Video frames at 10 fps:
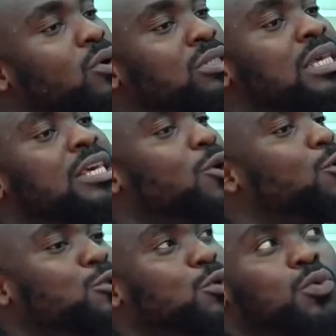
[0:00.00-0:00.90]
was he
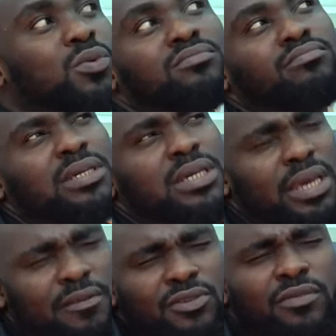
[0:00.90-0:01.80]
also, he
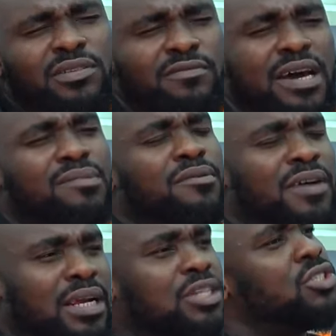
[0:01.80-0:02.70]
gives up the vibe of
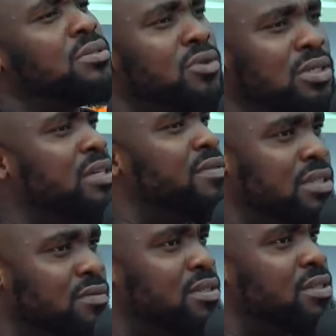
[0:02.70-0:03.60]
an extreme
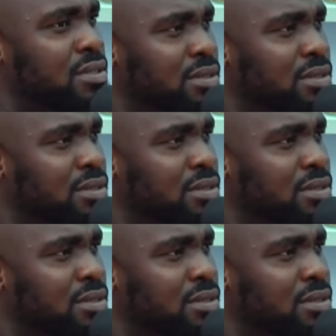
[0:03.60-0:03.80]
conservativist.